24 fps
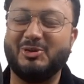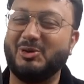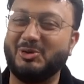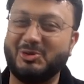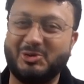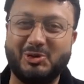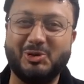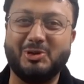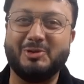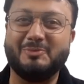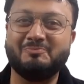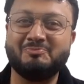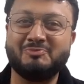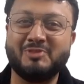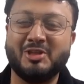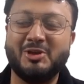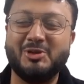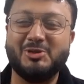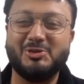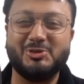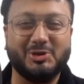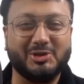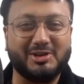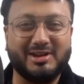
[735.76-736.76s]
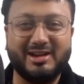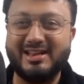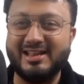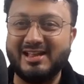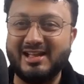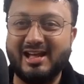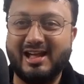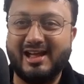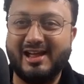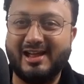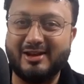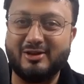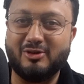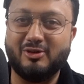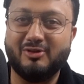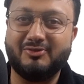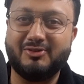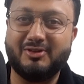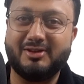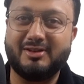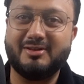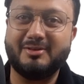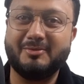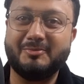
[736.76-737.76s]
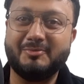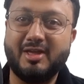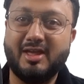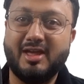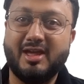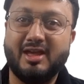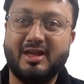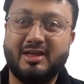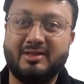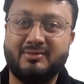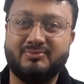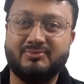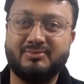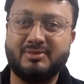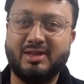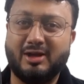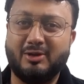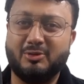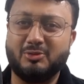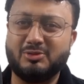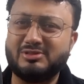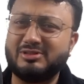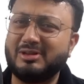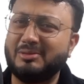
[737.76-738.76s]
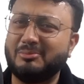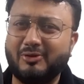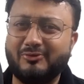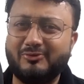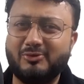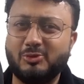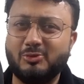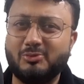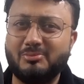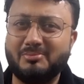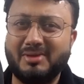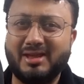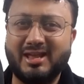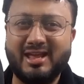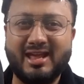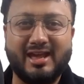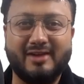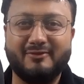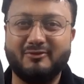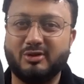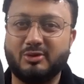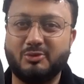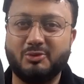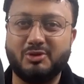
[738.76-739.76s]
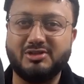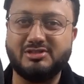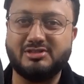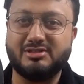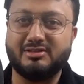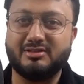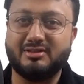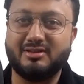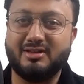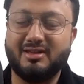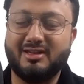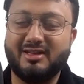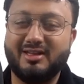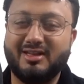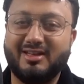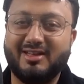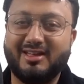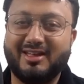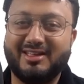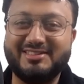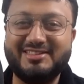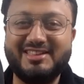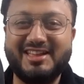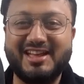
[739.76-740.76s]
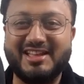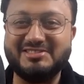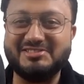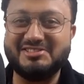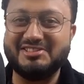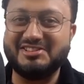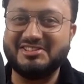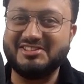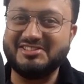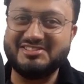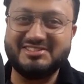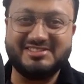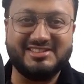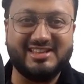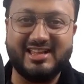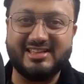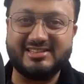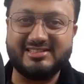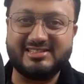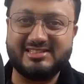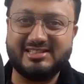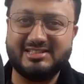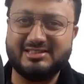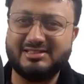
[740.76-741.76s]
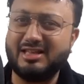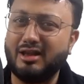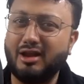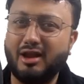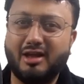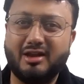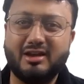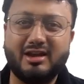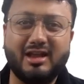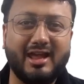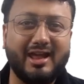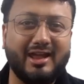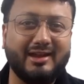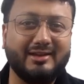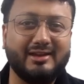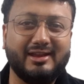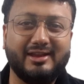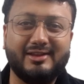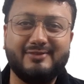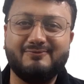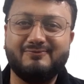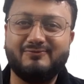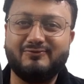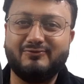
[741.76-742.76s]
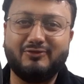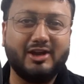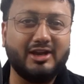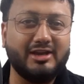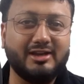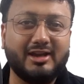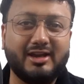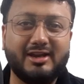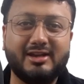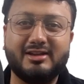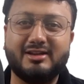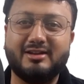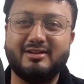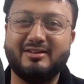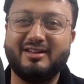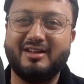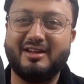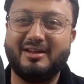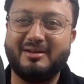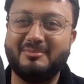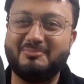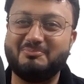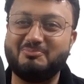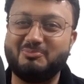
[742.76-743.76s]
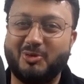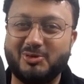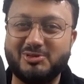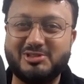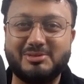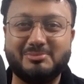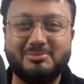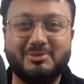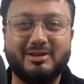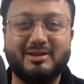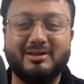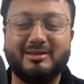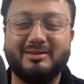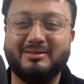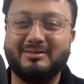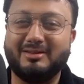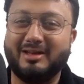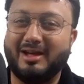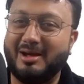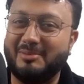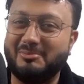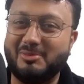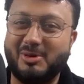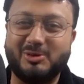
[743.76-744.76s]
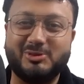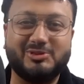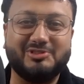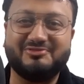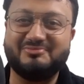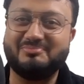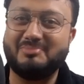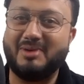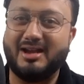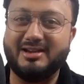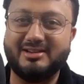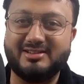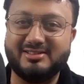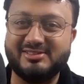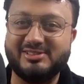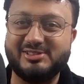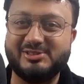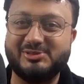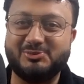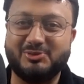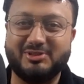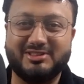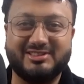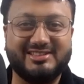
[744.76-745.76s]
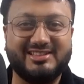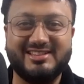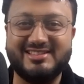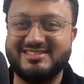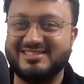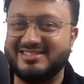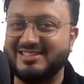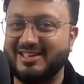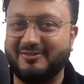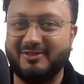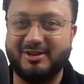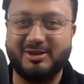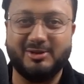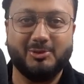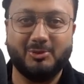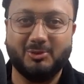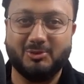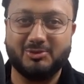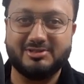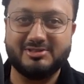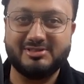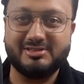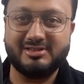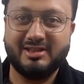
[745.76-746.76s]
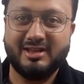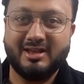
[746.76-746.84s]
Good, you're getting a hang of it. Now, some of you may have a question, and the answer is yes, there are an infinite possible amount of patterns with these 7 notes.